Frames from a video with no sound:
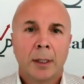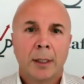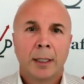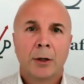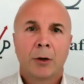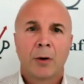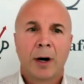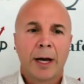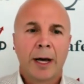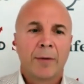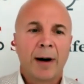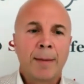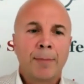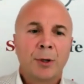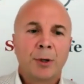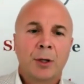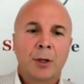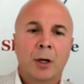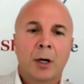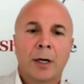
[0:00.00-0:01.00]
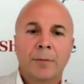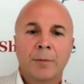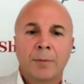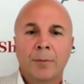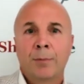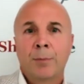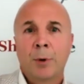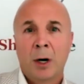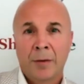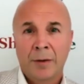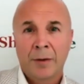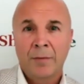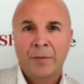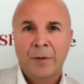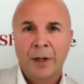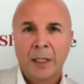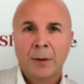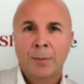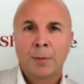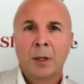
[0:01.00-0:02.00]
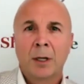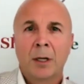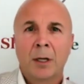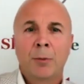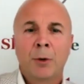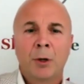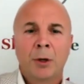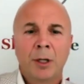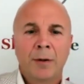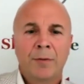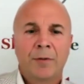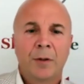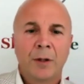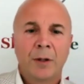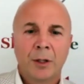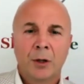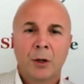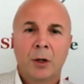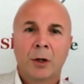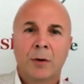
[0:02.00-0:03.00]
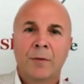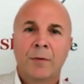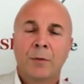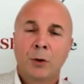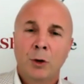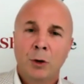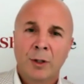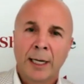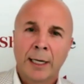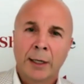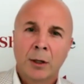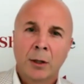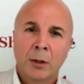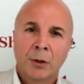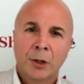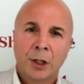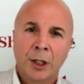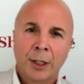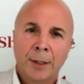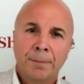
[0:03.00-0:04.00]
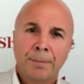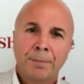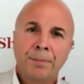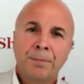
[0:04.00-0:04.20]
a greater appetite by the investment community for this kind of new technology?